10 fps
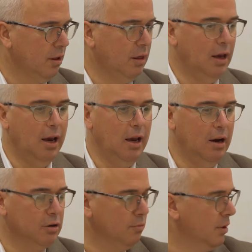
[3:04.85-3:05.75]
what the thing,
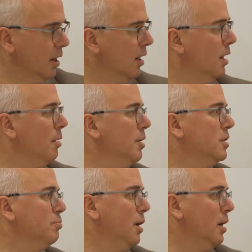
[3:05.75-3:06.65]
here's what the income
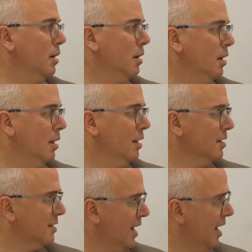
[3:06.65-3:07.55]
has been,
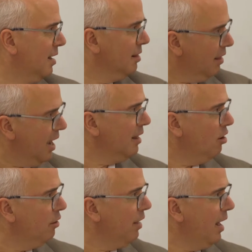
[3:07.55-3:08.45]
laying
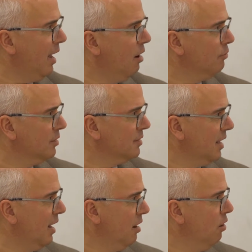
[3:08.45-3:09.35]
all that out, does
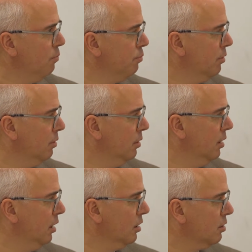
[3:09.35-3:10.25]
that help
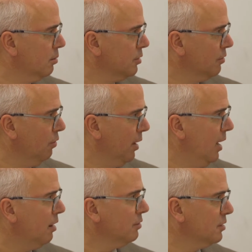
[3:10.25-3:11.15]
in terms of going
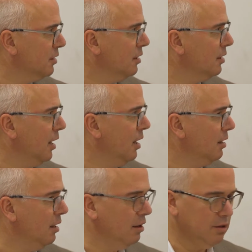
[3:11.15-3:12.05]
out to
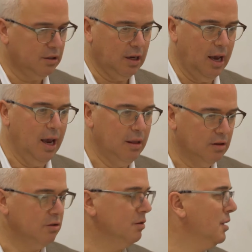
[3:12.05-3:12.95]
syndicated deals to say, hey,
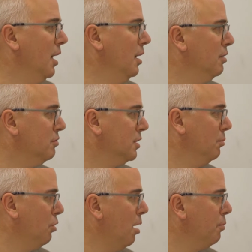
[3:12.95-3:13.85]
this looks like an
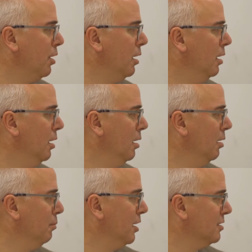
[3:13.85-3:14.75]
interesting property
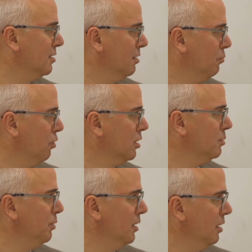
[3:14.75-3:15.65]
because the
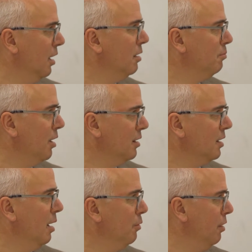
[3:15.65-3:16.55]
work's been done by the
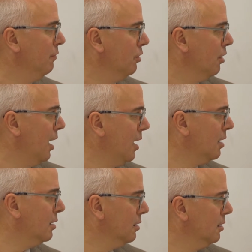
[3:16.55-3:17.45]
time you even look at
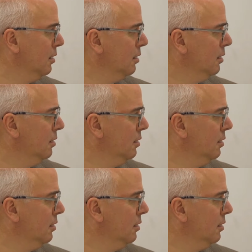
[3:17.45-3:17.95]
it?